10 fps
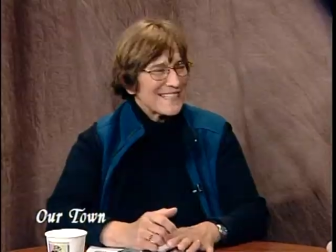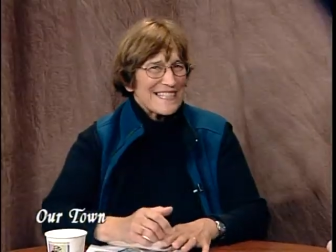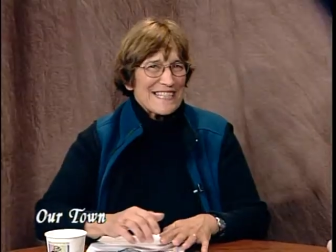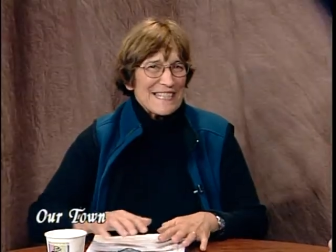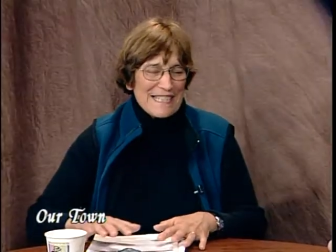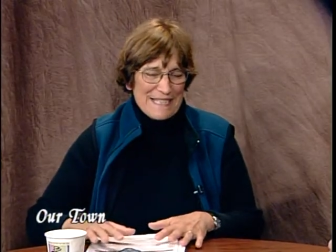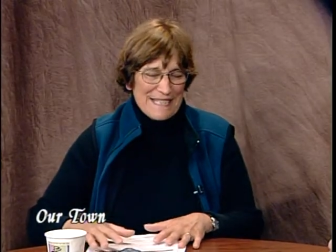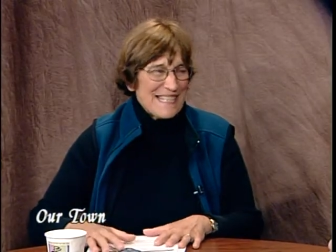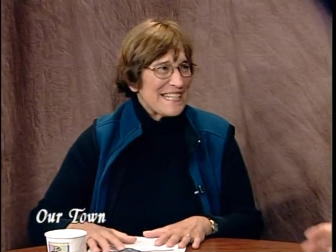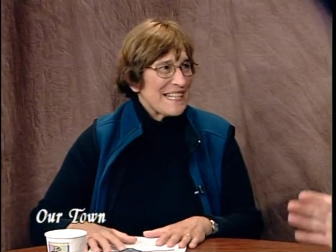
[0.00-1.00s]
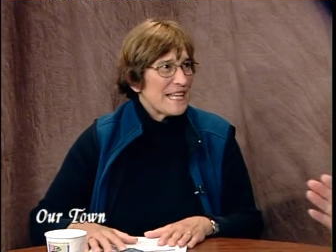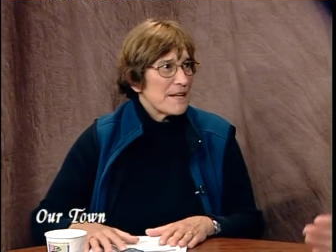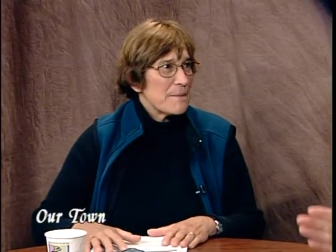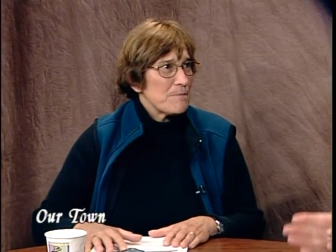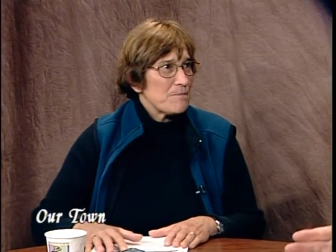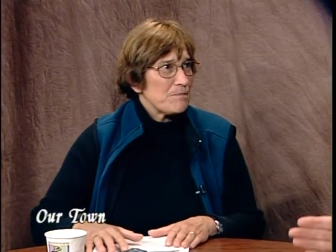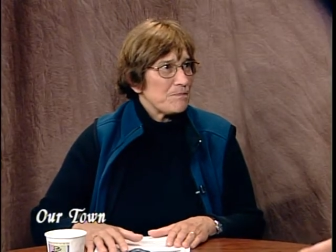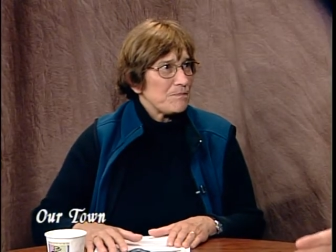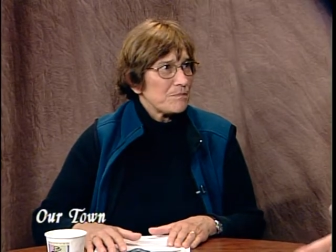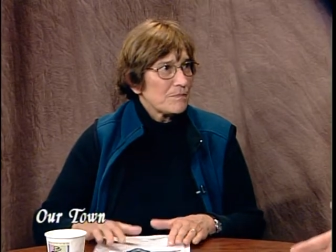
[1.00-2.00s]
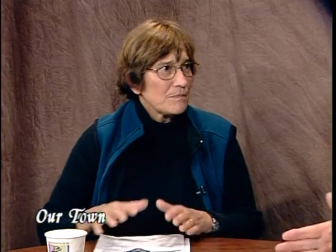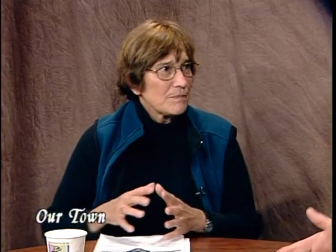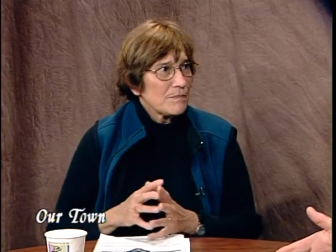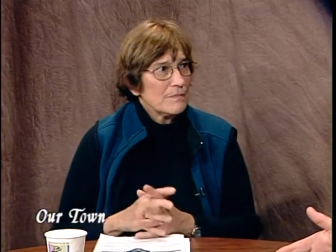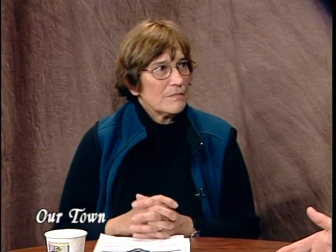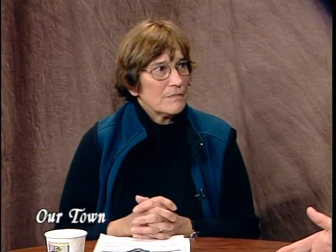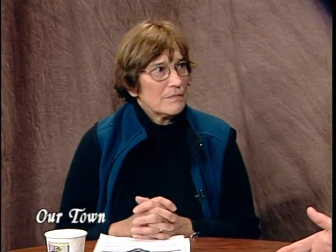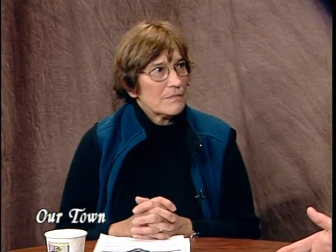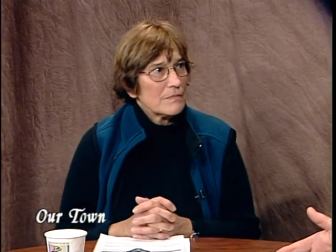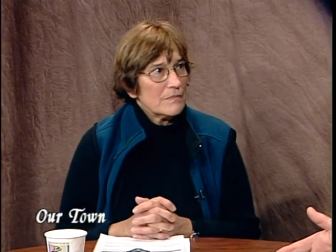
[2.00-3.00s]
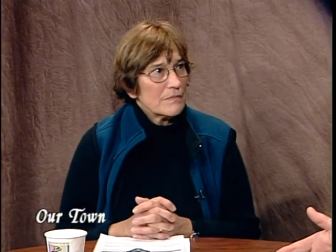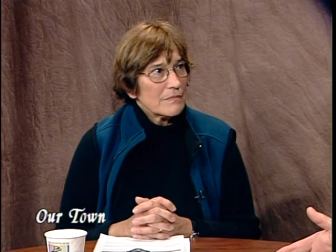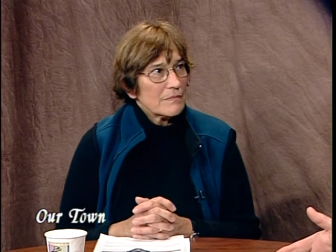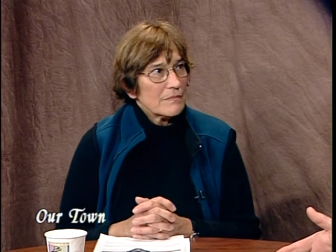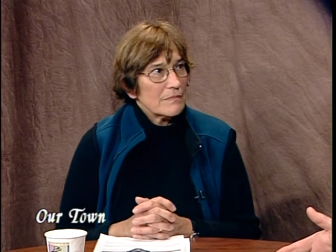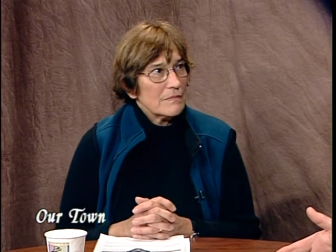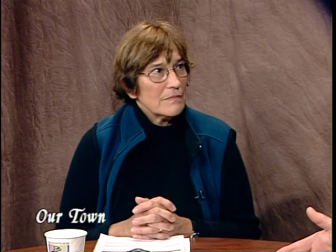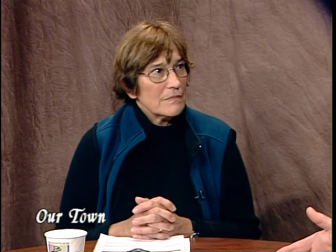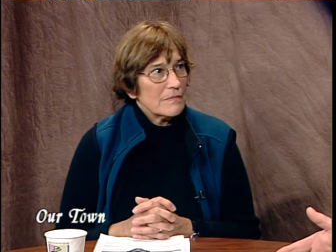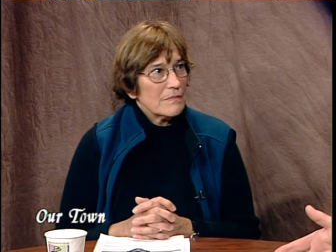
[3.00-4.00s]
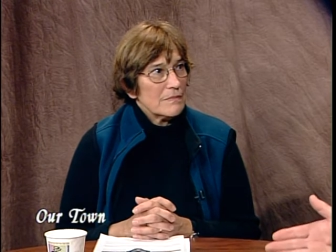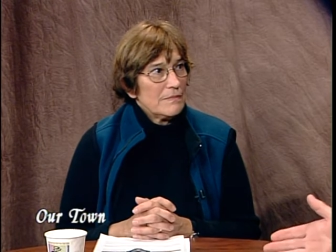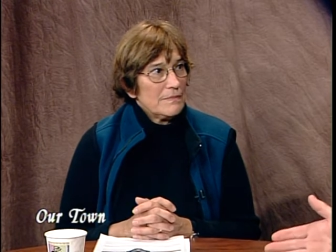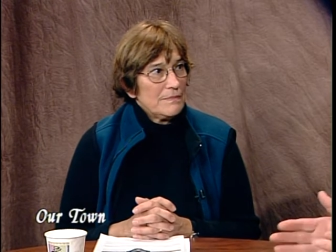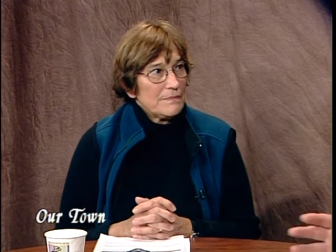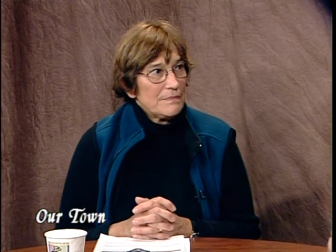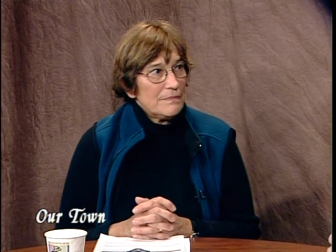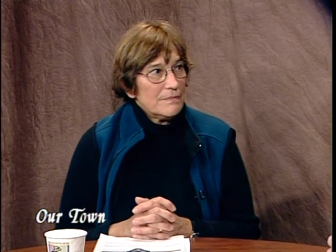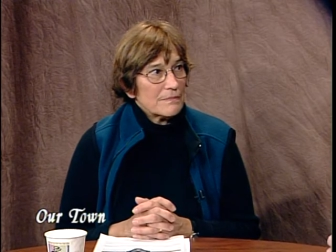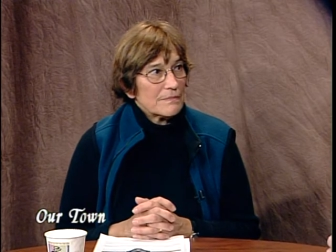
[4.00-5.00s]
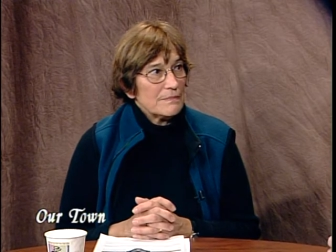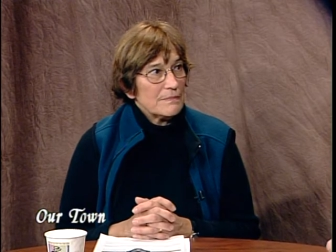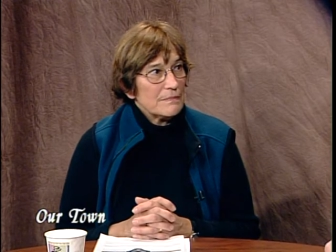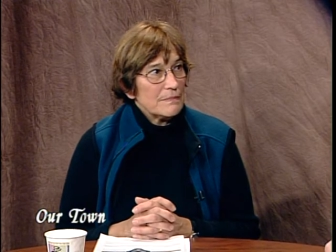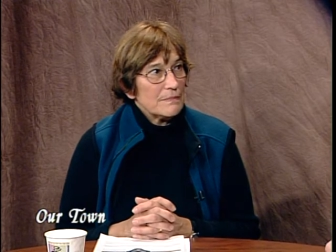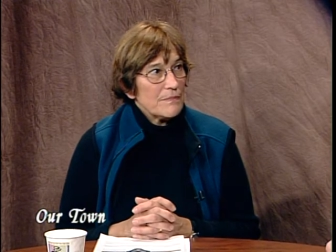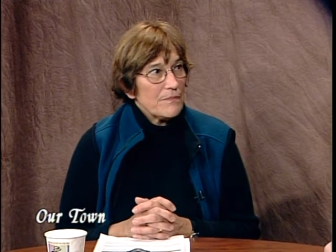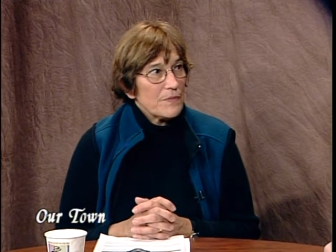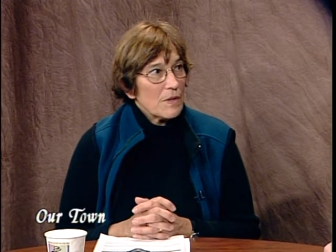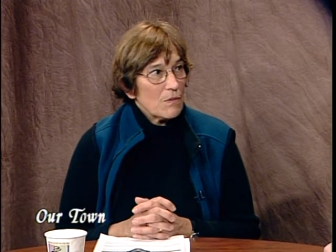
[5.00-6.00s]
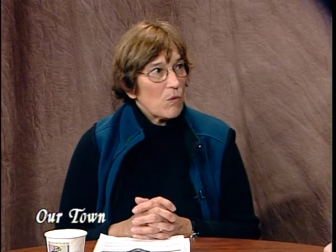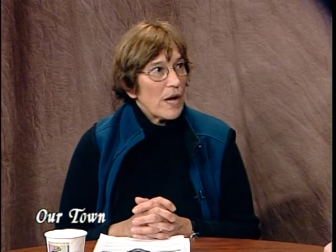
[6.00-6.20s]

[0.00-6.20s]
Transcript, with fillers: a possibility, but if one person won both the seats, then you'd have another special election to fill the one-year